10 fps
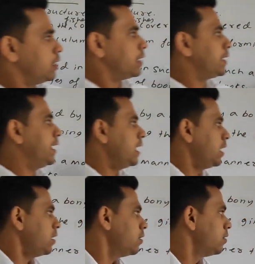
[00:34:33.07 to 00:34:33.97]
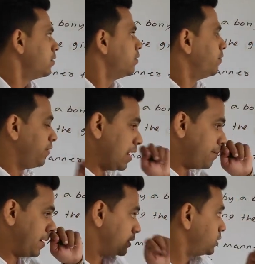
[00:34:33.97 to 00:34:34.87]
gill
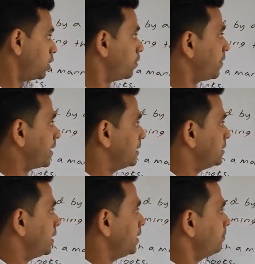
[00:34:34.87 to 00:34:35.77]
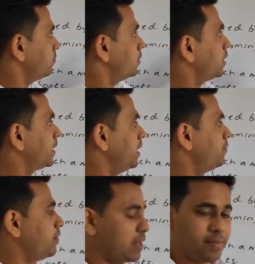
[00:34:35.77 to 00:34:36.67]
filaments, or we can say the gill
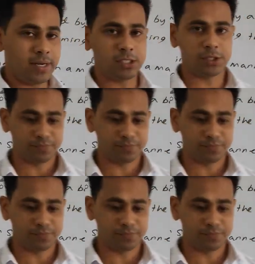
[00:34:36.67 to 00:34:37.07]
filaments,